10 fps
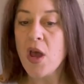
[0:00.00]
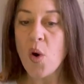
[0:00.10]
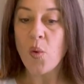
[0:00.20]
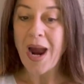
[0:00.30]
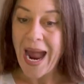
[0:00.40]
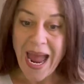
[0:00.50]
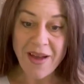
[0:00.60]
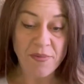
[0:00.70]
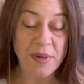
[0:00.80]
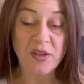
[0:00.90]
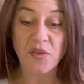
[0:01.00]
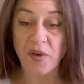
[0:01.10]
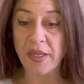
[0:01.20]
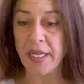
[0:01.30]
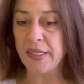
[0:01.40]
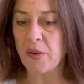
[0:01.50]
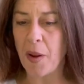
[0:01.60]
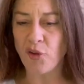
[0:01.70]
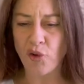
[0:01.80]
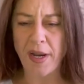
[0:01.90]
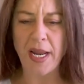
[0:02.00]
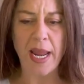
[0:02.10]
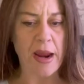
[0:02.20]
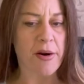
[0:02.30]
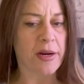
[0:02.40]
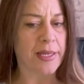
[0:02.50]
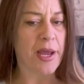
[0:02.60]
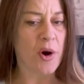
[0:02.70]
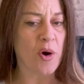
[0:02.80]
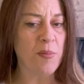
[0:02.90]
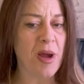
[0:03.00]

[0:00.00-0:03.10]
Where I have mixed feelings about training aerial at home,